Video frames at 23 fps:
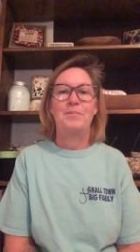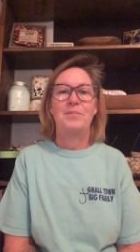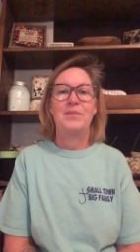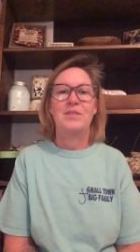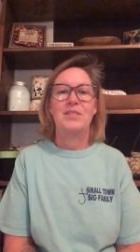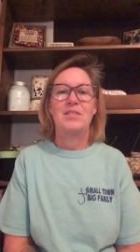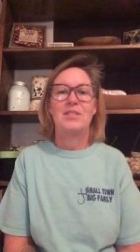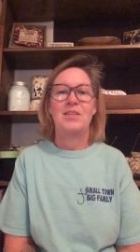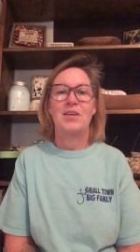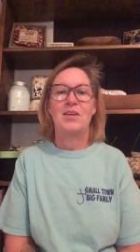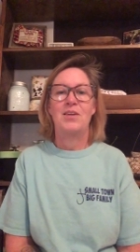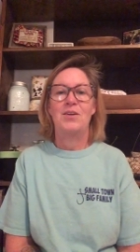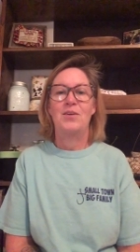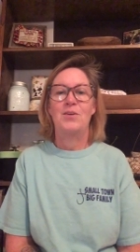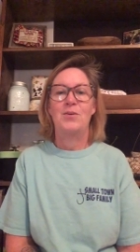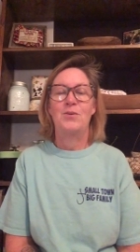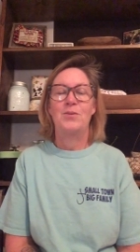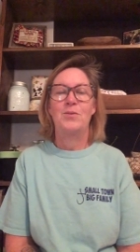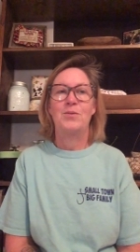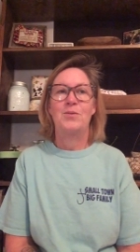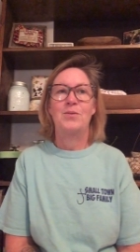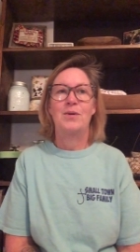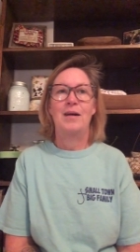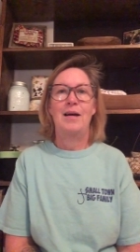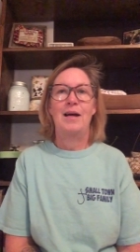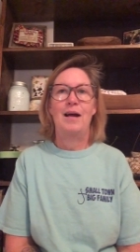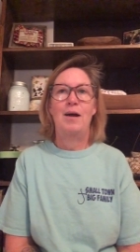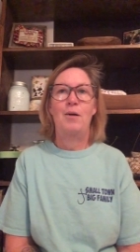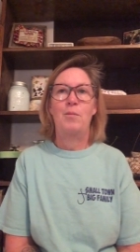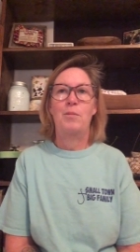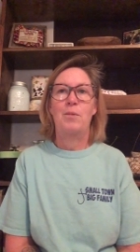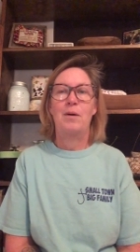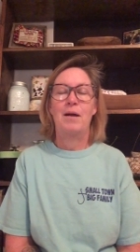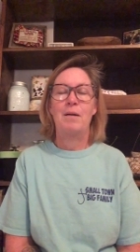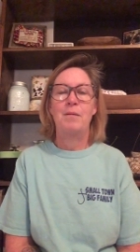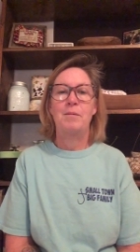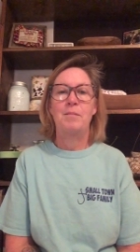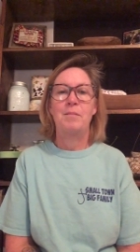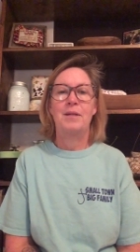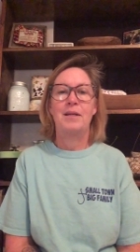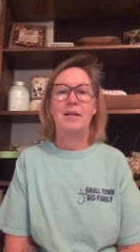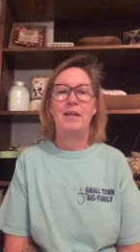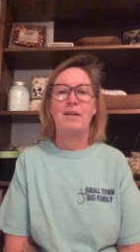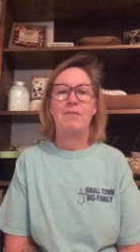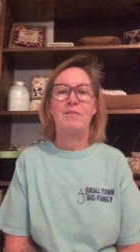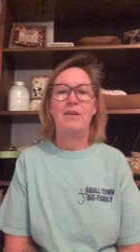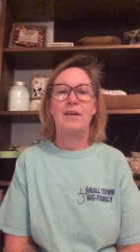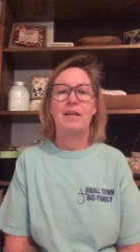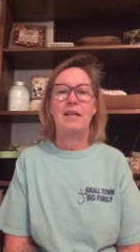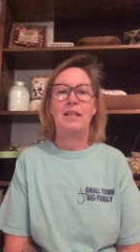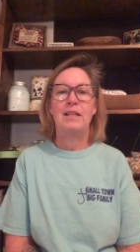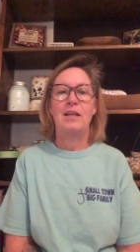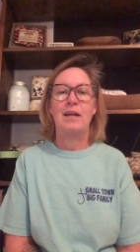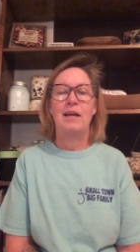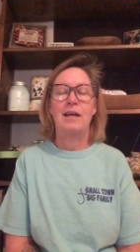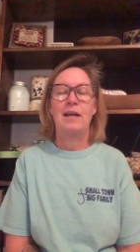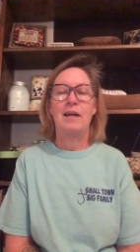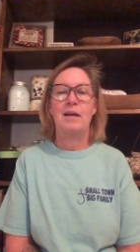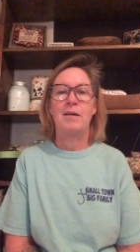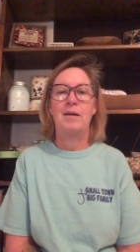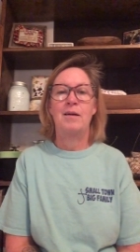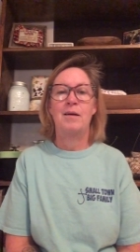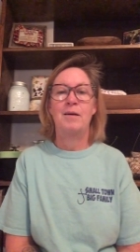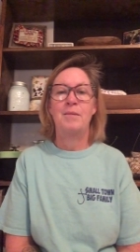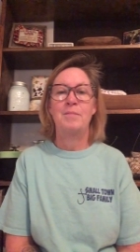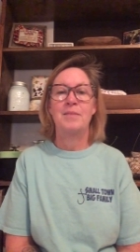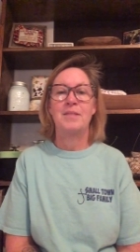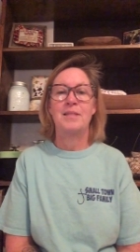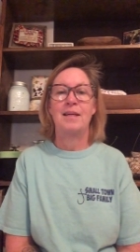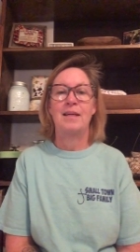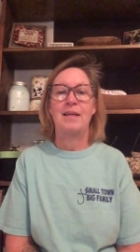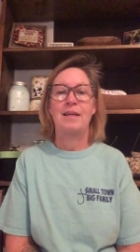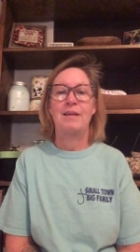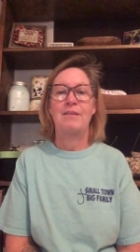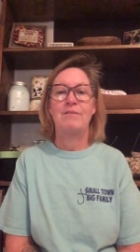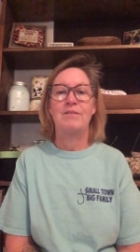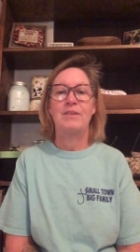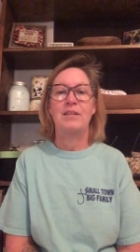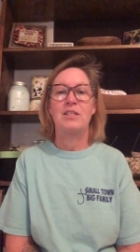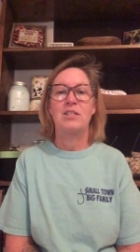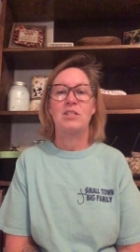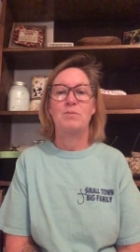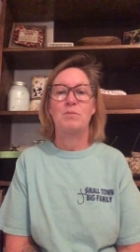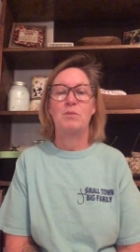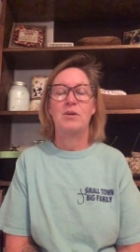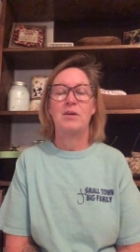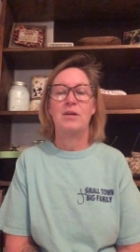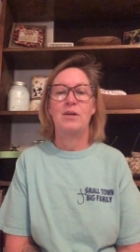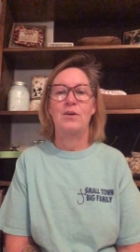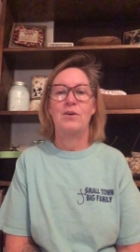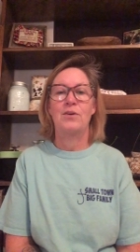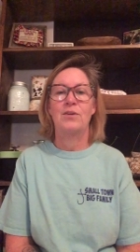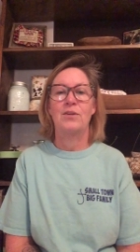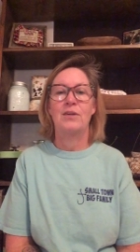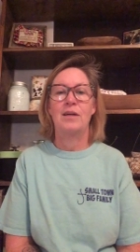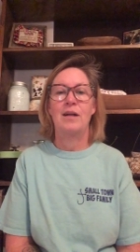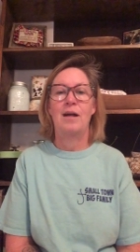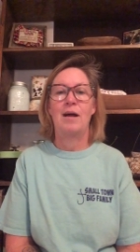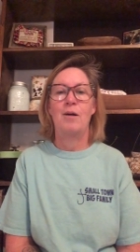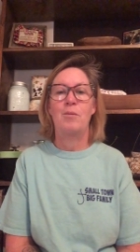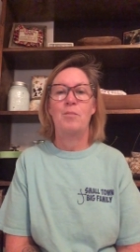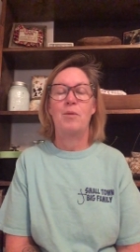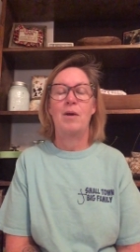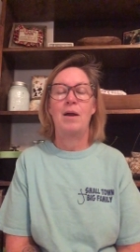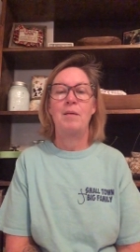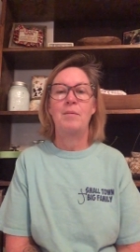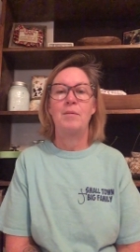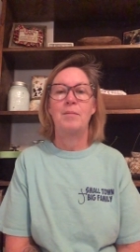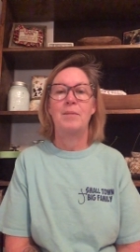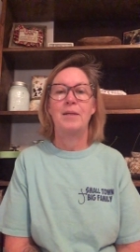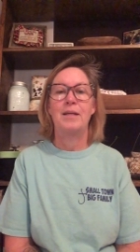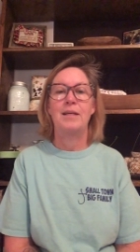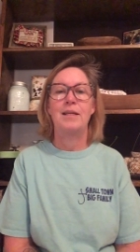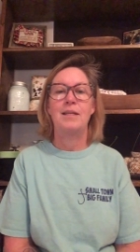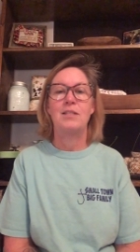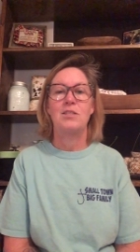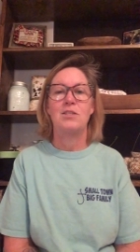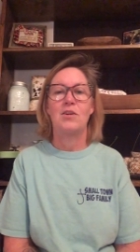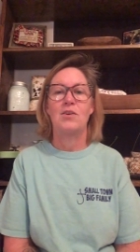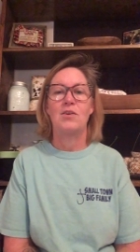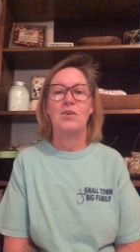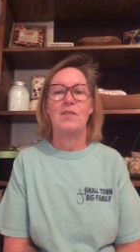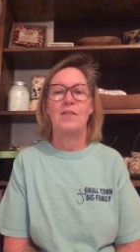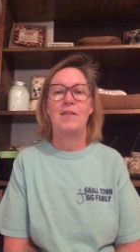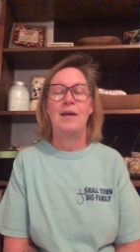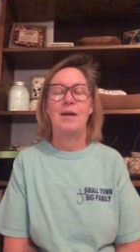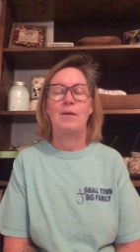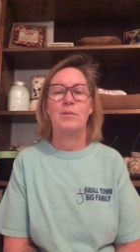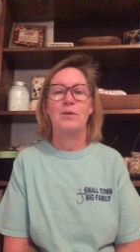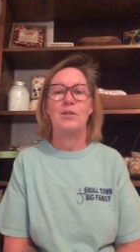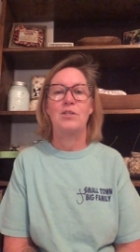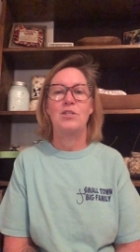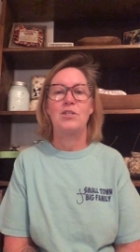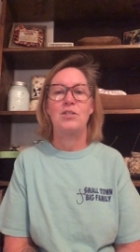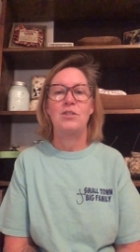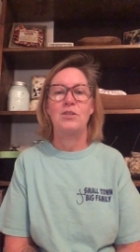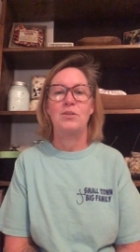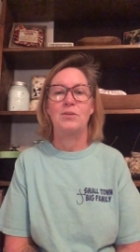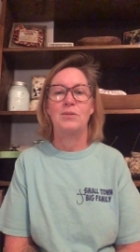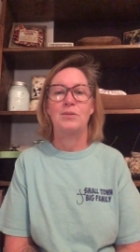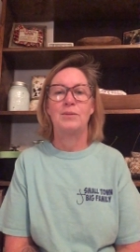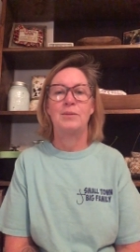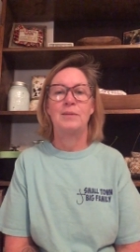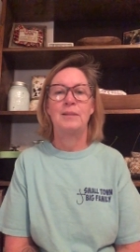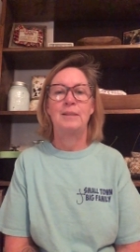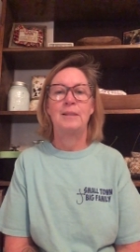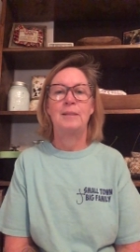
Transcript: So I'll probably, if I get the humps of hand finished pretty early, I'll probably start on that one too.